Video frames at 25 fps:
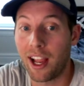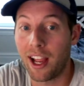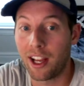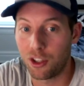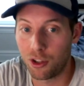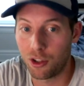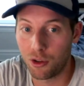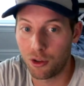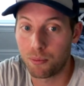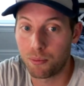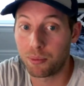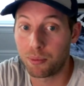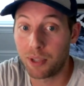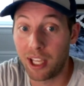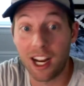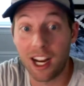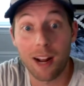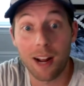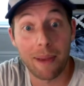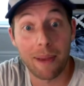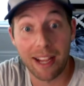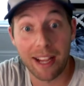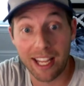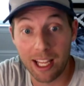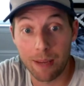and you get
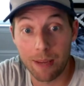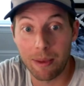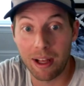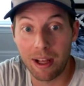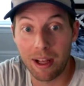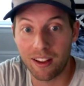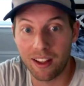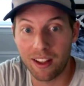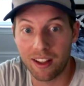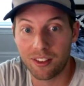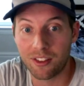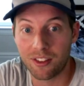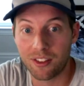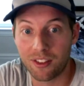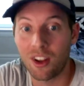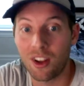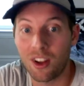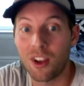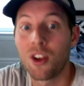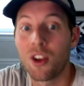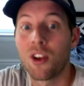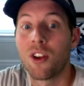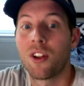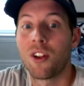on my email list,